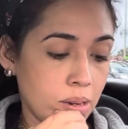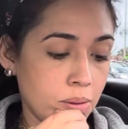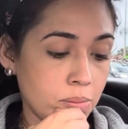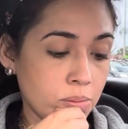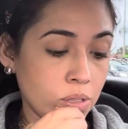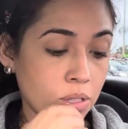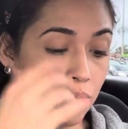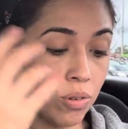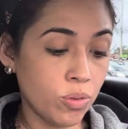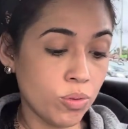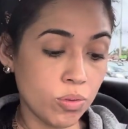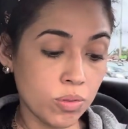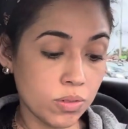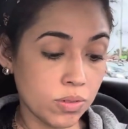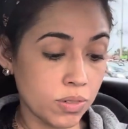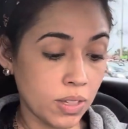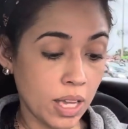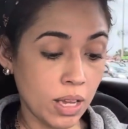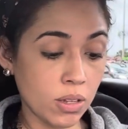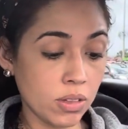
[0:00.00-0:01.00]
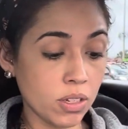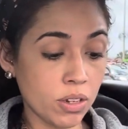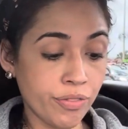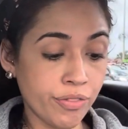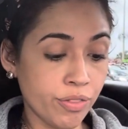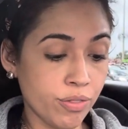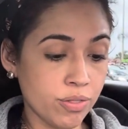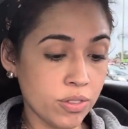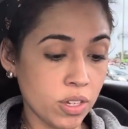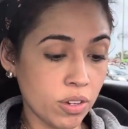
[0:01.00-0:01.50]
So like the
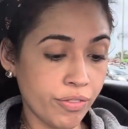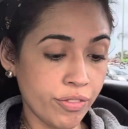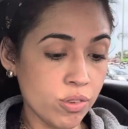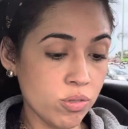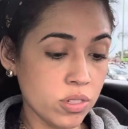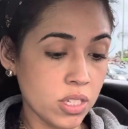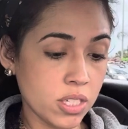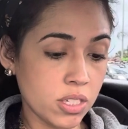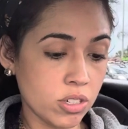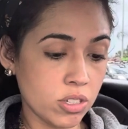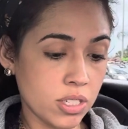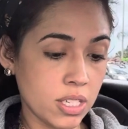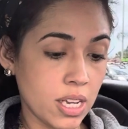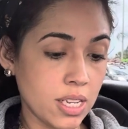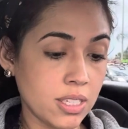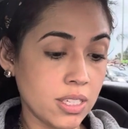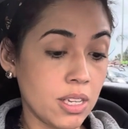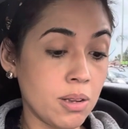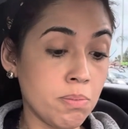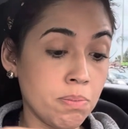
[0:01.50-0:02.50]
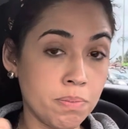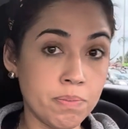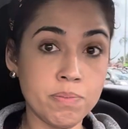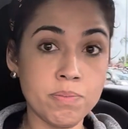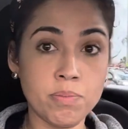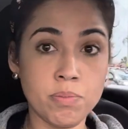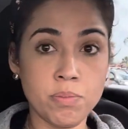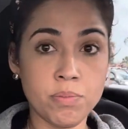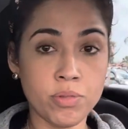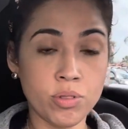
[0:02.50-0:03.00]
food that they're testing
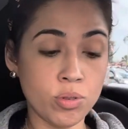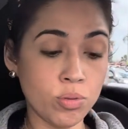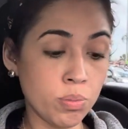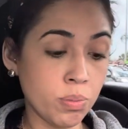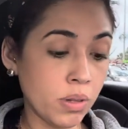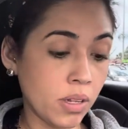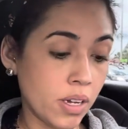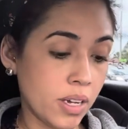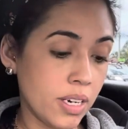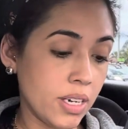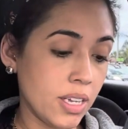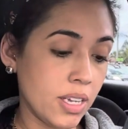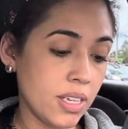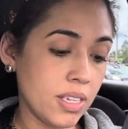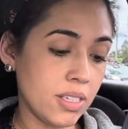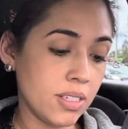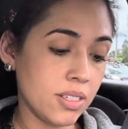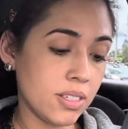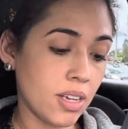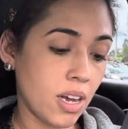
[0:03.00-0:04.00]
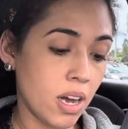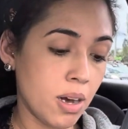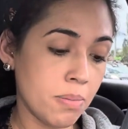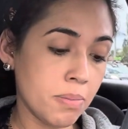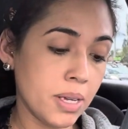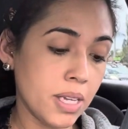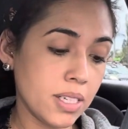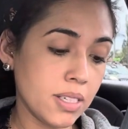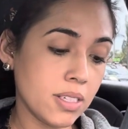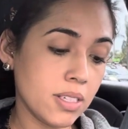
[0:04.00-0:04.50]
through blood is
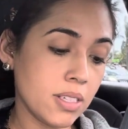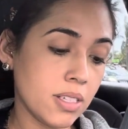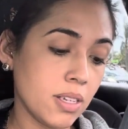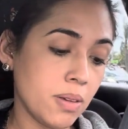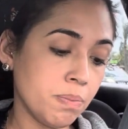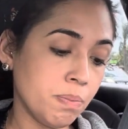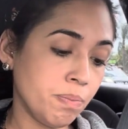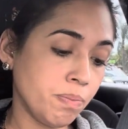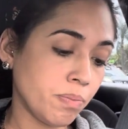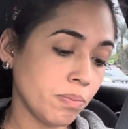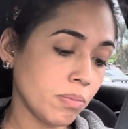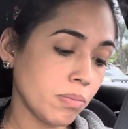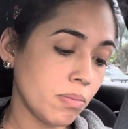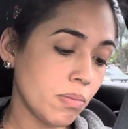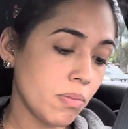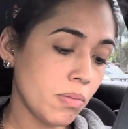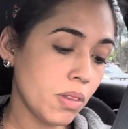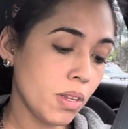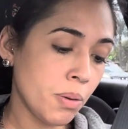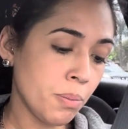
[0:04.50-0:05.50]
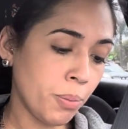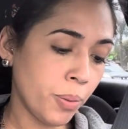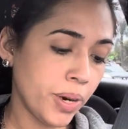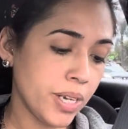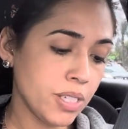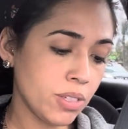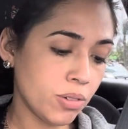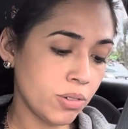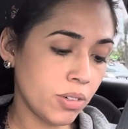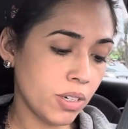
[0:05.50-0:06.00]
almond,
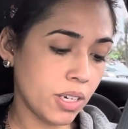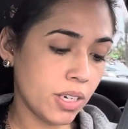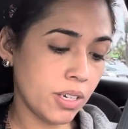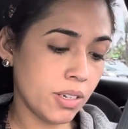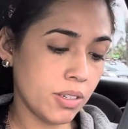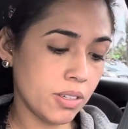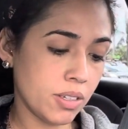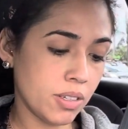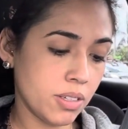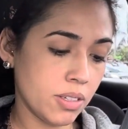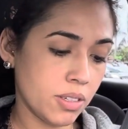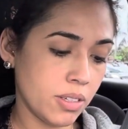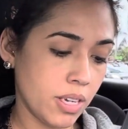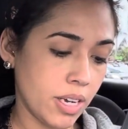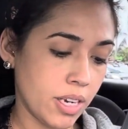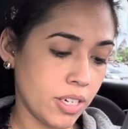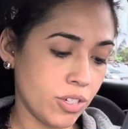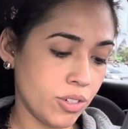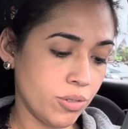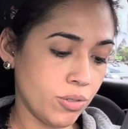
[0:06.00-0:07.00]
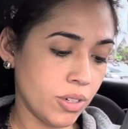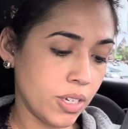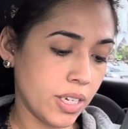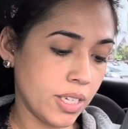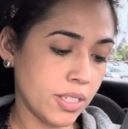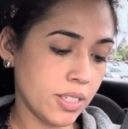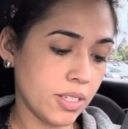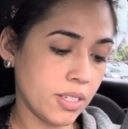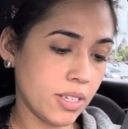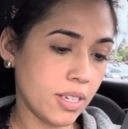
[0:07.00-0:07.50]
brazil nut, cashew
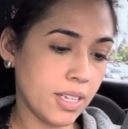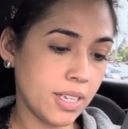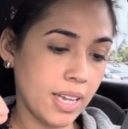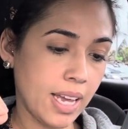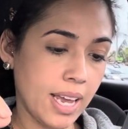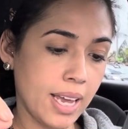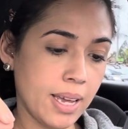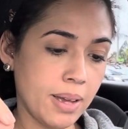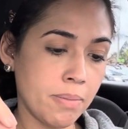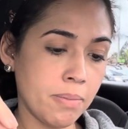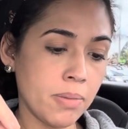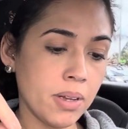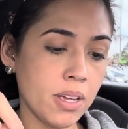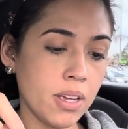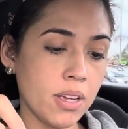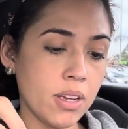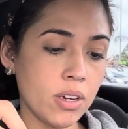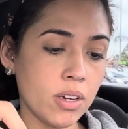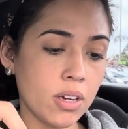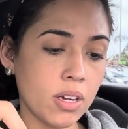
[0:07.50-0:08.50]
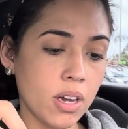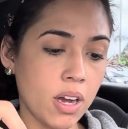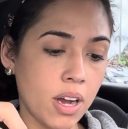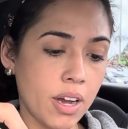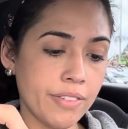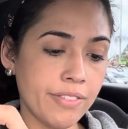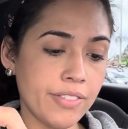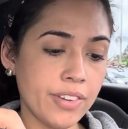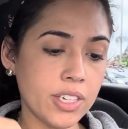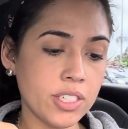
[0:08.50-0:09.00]
nuts, clam,
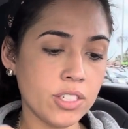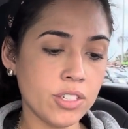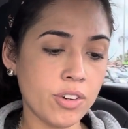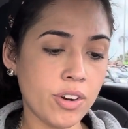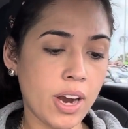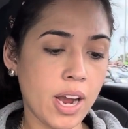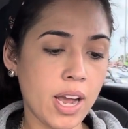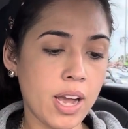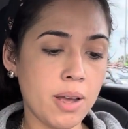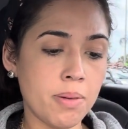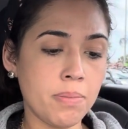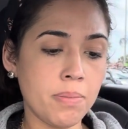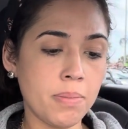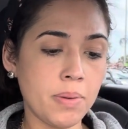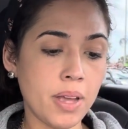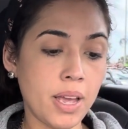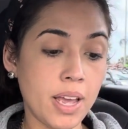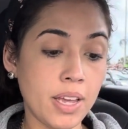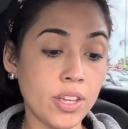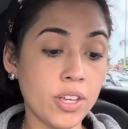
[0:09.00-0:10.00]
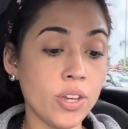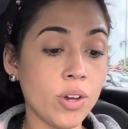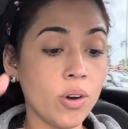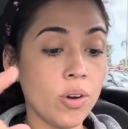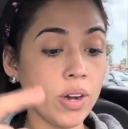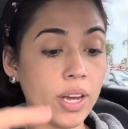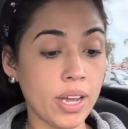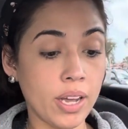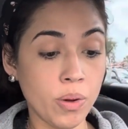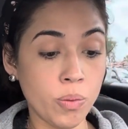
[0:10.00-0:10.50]
codfish, crab, egg
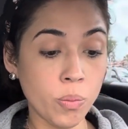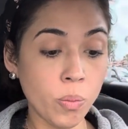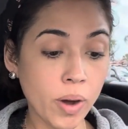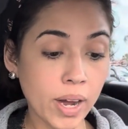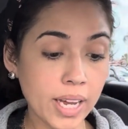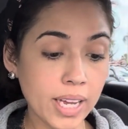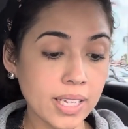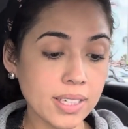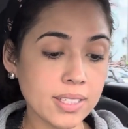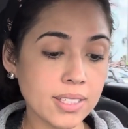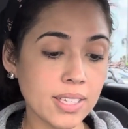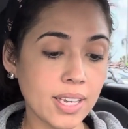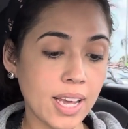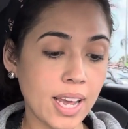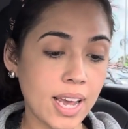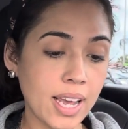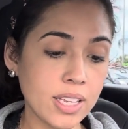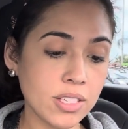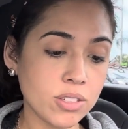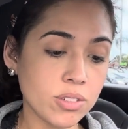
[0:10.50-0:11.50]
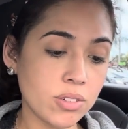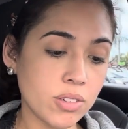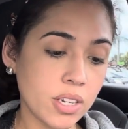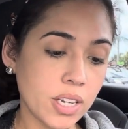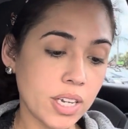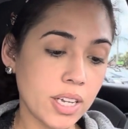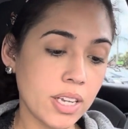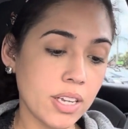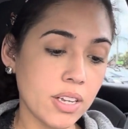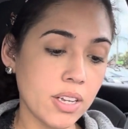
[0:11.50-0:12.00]
yolk, egg white,
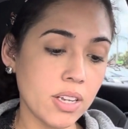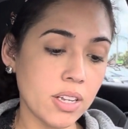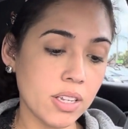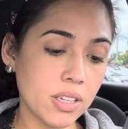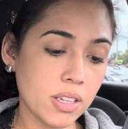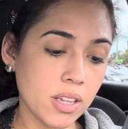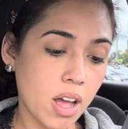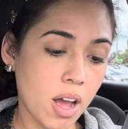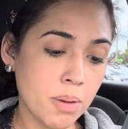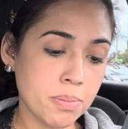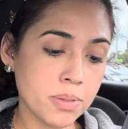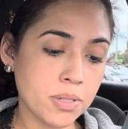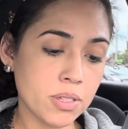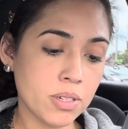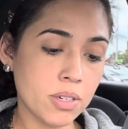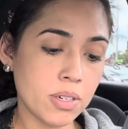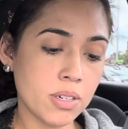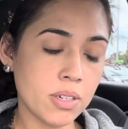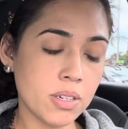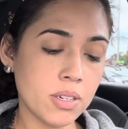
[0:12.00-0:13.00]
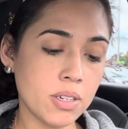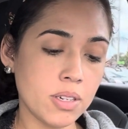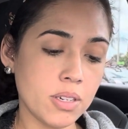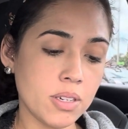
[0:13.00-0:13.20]
hazelnut, lobster,